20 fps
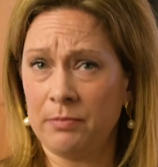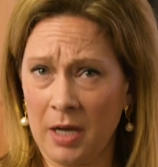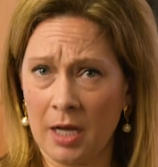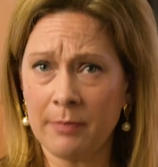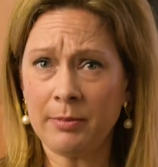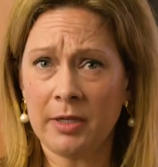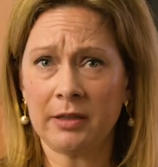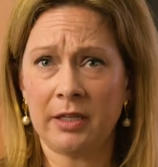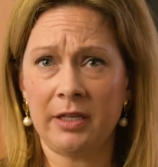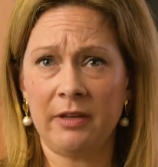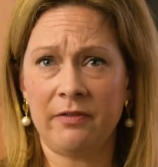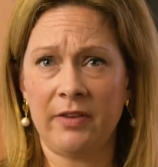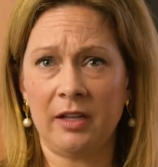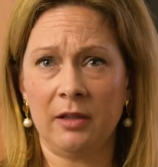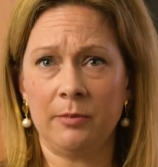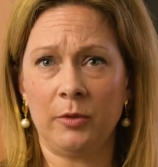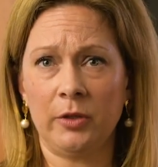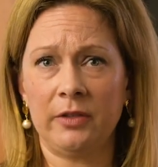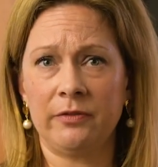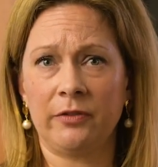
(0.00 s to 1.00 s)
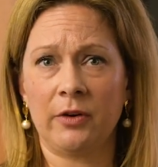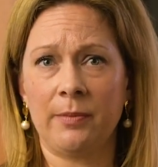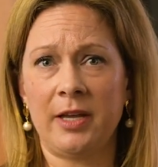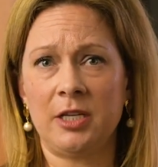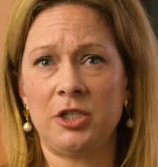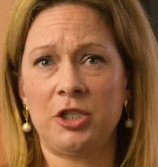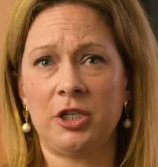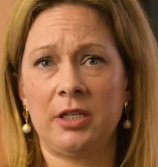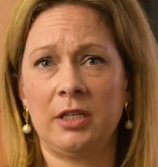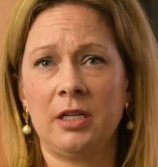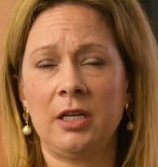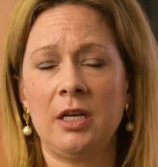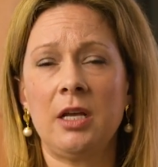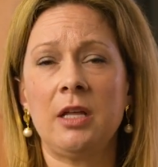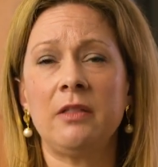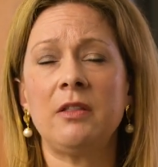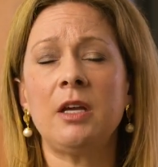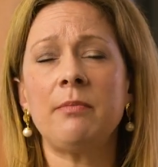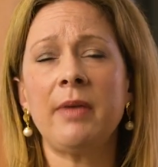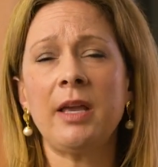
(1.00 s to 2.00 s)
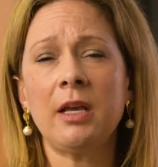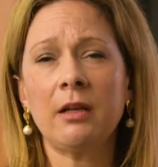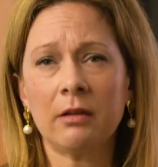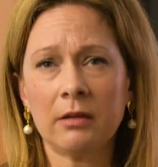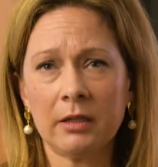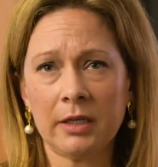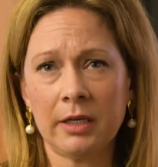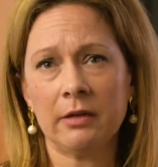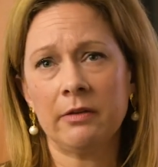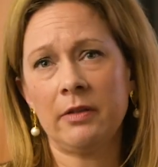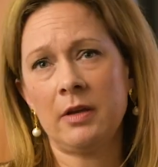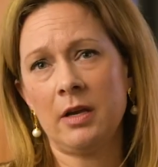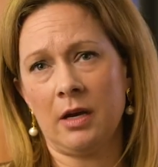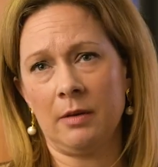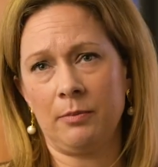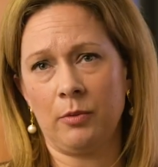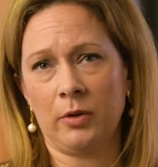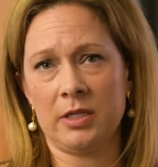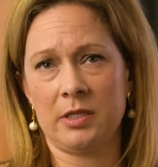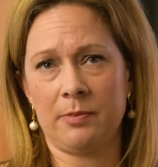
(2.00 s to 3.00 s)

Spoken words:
publicly available information that may clear the upward